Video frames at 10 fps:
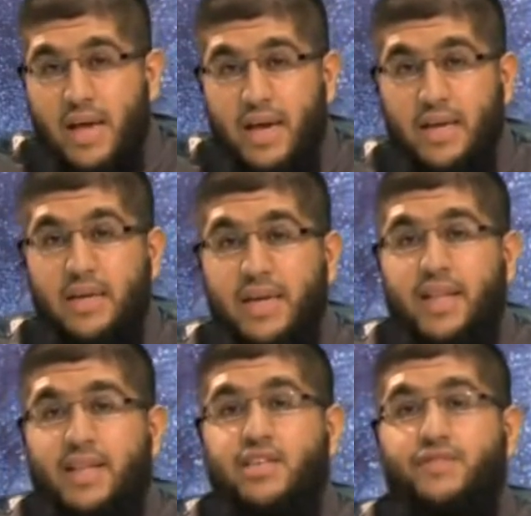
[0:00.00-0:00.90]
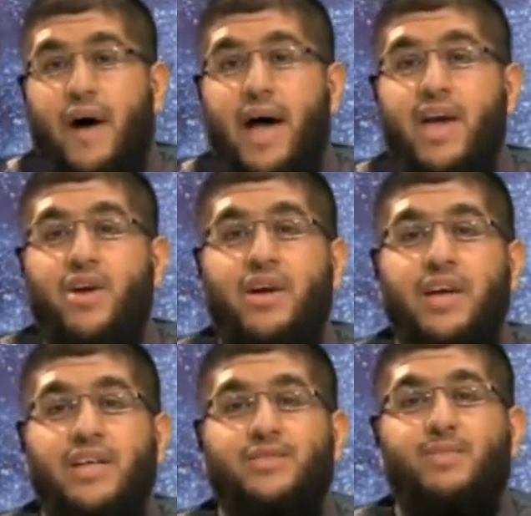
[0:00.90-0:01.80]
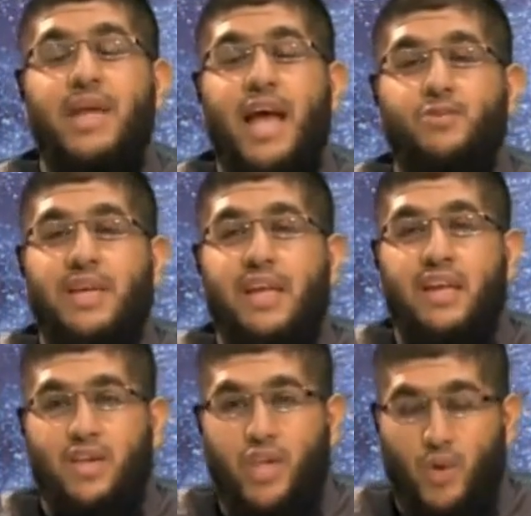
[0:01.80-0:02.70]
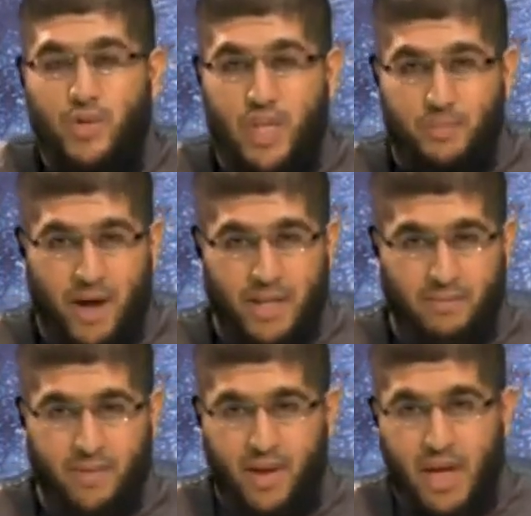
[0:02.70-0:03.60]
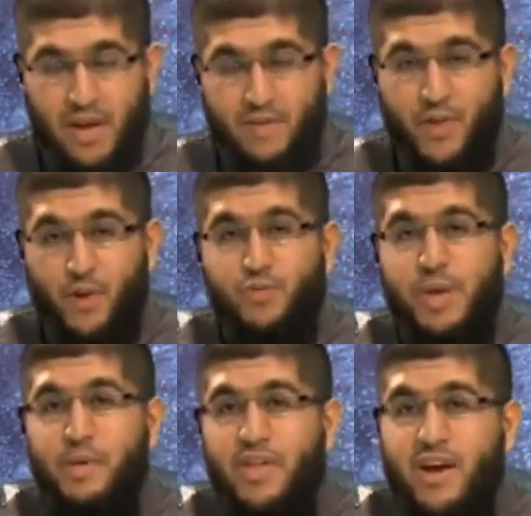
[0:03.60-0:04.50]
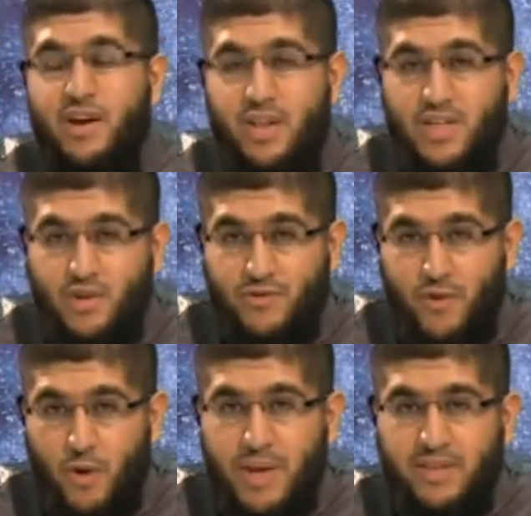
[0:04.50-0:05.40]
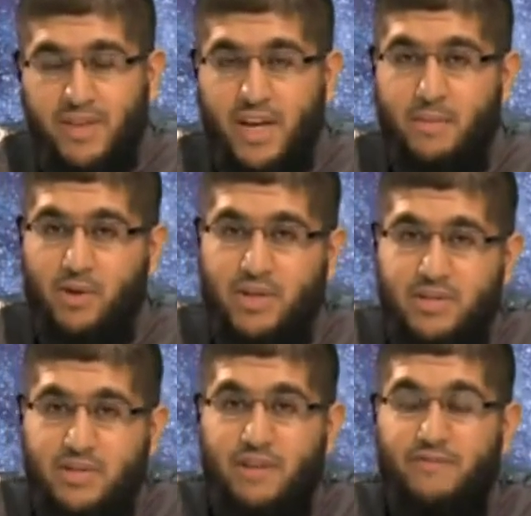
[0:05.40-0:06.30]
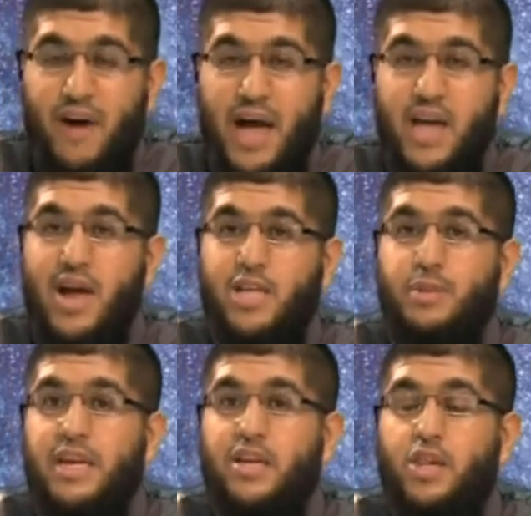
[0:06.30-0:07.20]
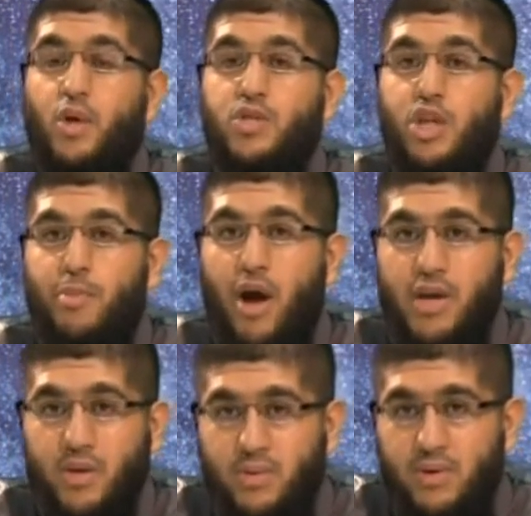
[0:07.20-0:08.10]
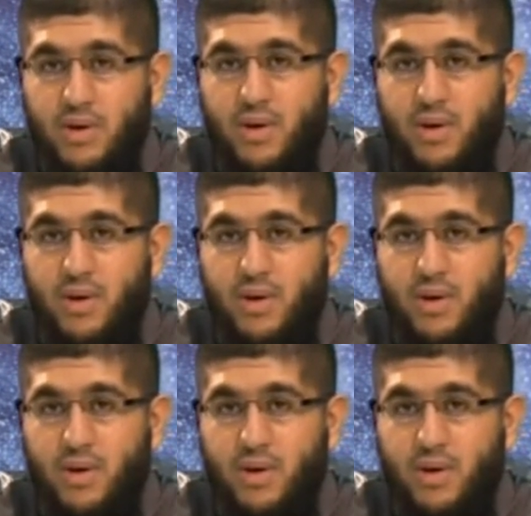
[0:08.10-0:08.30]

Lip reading: Indeed, this fire has been enclosed upon them. For those people that are claustrophobic, think about this. The fire has been enclosed upon you.